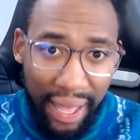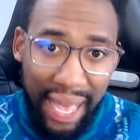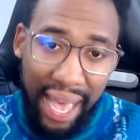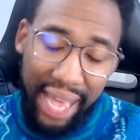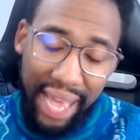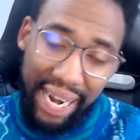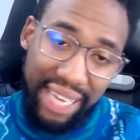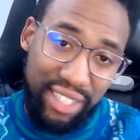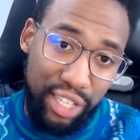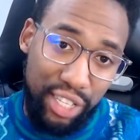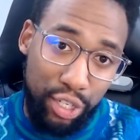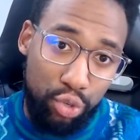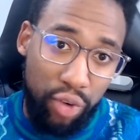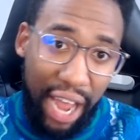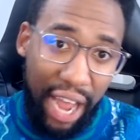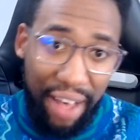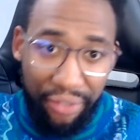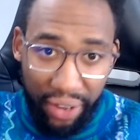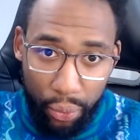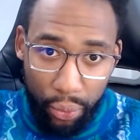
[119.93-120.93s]
And as the
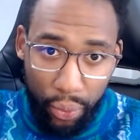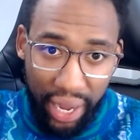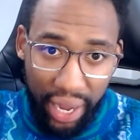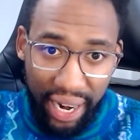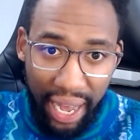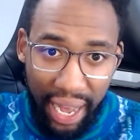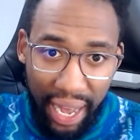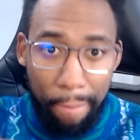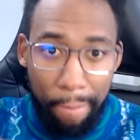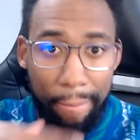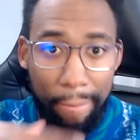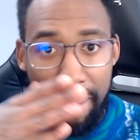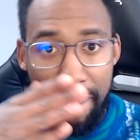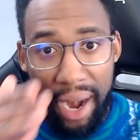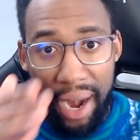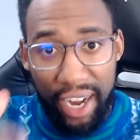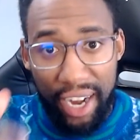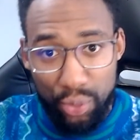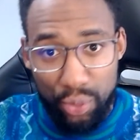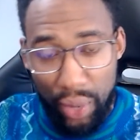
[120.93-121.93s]
traffic went up, my
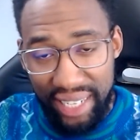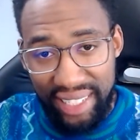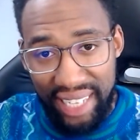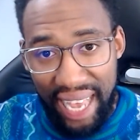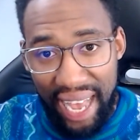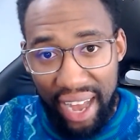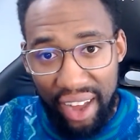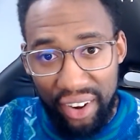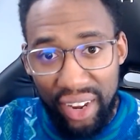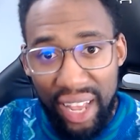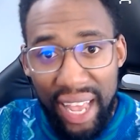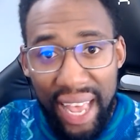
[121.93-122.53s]
marks went down.